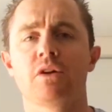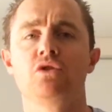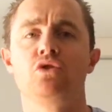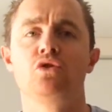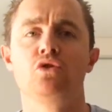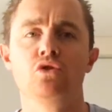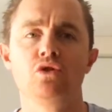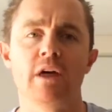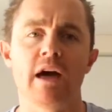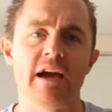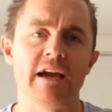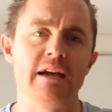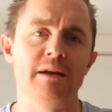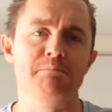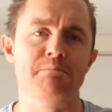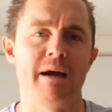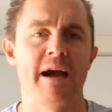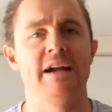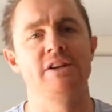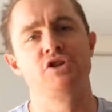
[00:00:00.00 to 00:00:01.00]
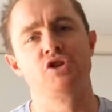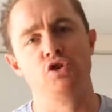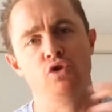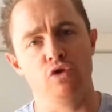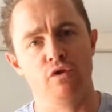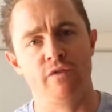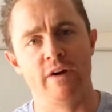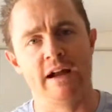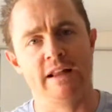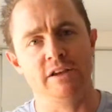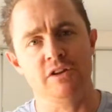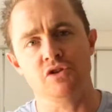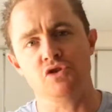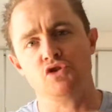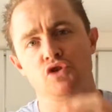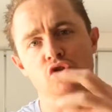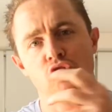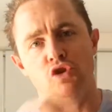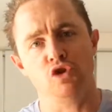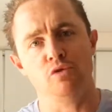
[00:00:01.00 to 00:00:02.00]
Do they match your values?
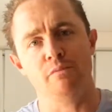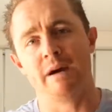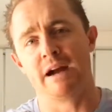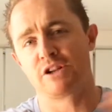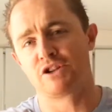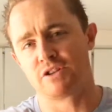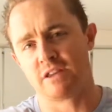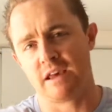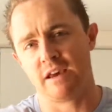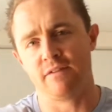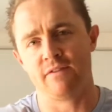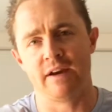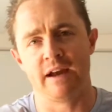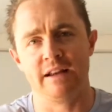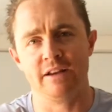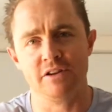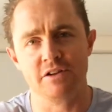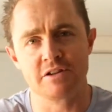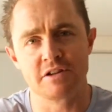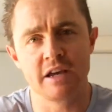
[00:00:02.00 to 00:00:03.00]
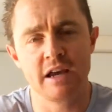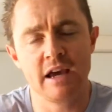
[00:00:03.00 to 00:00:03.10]
Do you match their values?